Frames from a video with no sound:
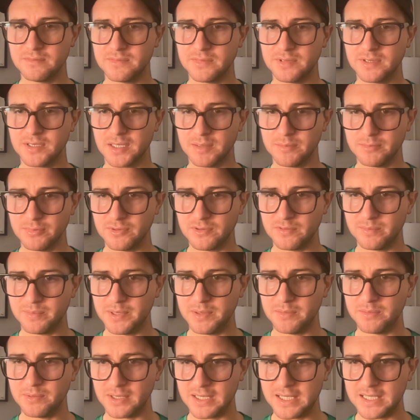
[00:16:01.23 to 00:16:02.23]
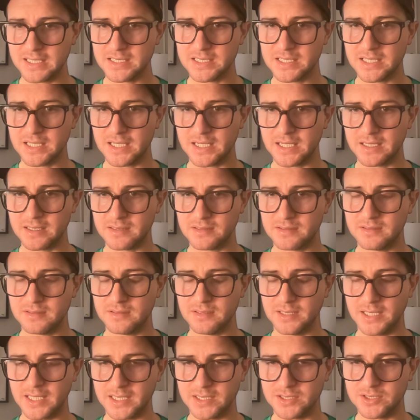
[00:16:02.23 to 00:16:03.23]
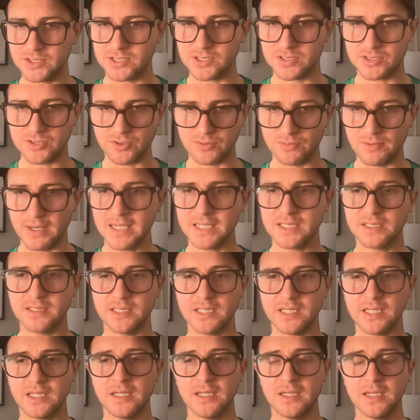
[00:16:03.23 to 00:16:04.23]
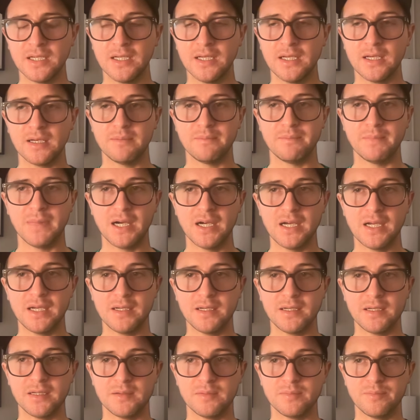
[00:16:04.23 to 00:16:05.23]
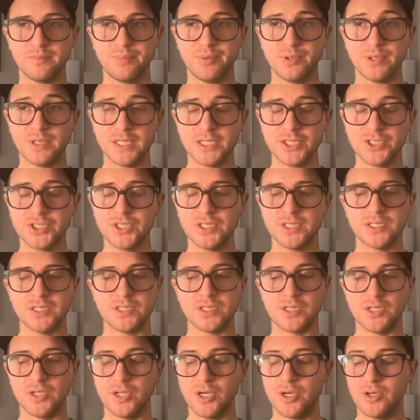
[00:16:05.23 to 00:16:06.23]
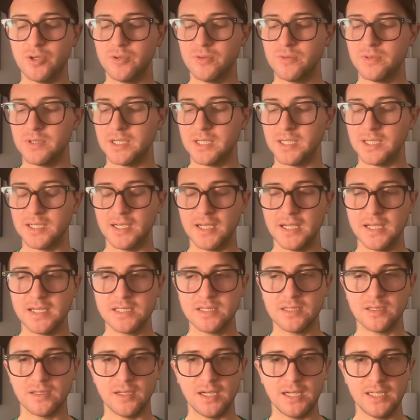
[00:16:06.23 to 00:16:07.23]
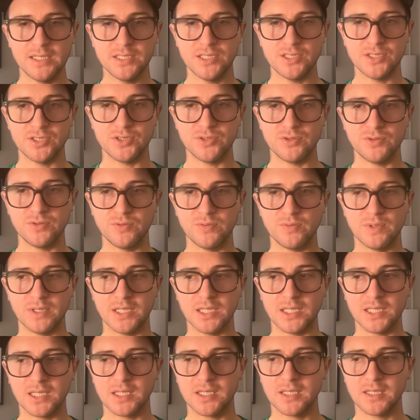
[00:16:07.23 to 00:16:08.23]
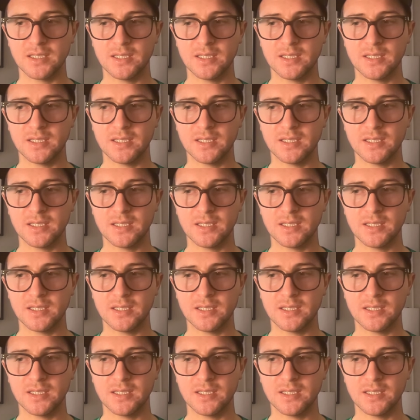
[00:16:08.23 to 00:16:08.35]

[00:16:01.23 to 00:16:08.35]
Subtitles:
A couple of people asked that, like, just directly. My prediction is no, and it has a lot to do with